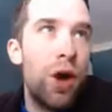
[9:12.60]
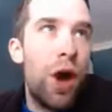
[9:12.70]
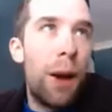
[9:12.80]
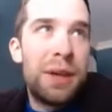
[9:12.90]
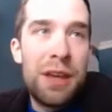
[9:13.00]

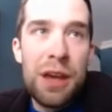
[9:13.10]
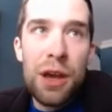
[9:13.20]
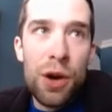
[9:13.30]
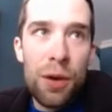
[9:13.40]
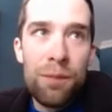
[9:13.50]

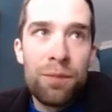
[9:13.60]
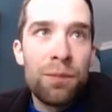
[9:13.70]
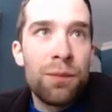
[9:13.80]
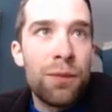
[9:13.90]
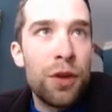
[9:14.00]
here
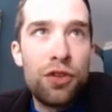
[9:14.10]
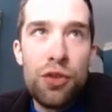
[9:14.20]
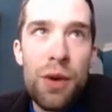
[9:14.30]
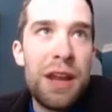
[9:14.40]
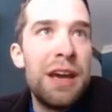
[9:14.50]

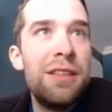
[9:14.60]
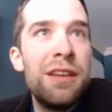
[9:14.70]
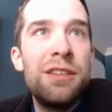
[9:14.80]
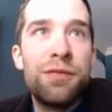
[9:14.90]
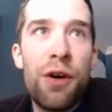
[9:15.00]
to any of
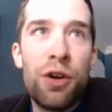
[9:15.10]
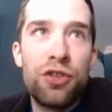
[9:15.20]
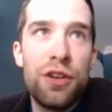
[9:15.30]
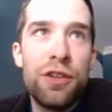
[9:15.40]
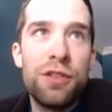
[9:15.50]
these
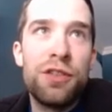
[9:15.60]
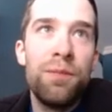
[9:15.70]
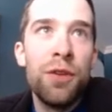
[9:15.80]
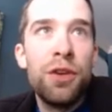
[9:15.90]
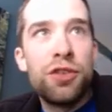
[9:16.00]
functions.
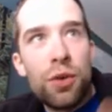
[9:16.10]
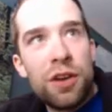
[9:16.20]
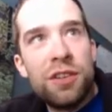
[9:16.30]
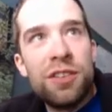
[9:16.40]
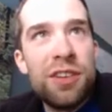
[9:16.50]
So we're
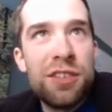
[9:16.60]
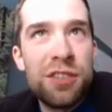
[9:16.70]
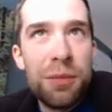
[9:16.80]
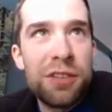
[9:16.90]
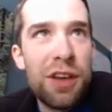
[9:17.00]
going to see
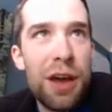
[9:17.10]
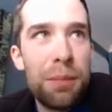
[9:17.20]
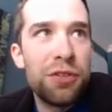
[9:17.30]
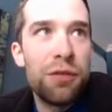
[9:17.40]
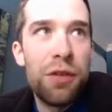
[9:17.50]
some
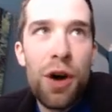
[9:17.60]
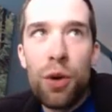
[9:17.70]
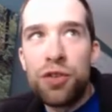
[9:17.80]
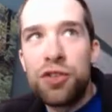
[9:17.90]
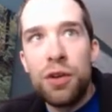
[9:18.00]
examples of
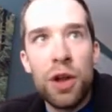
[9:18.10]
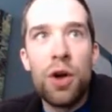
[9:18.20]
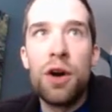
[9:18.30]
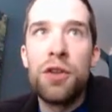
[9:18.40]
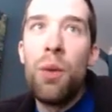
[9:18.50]
those.
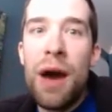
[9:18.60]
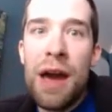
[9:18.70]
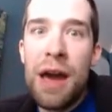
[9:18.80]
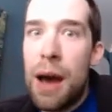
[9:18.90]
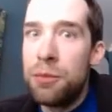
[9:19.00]
Along the
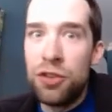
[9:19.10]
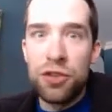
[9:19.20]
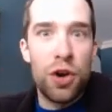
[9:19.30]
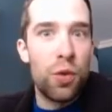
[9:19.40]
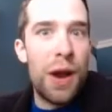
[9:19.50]
way, I'm just
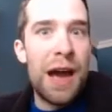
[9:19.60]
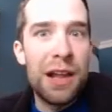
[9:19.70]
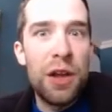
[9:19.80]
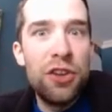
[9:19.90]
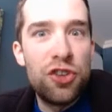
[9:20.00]
going to
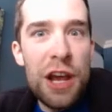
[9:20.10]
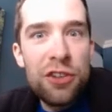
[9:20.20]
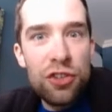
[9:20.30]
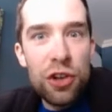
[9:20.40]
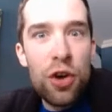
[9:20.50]
radically
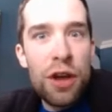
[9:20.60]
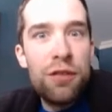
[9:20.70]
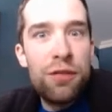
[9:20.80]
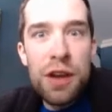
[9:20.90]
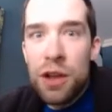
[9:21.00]
change the look and
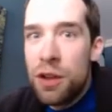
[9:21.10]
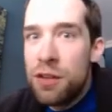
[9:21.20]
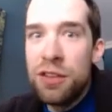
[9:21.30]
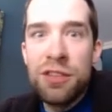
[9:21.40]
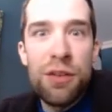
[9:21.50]
feel of
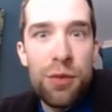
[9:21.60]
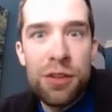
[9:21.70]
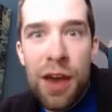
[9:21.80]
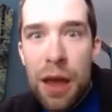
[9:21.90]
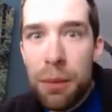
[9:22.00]
these different
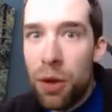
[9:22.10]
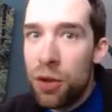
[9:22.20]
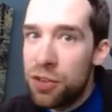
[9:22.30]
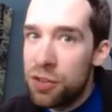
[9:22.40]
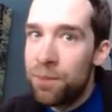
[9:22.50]
tables.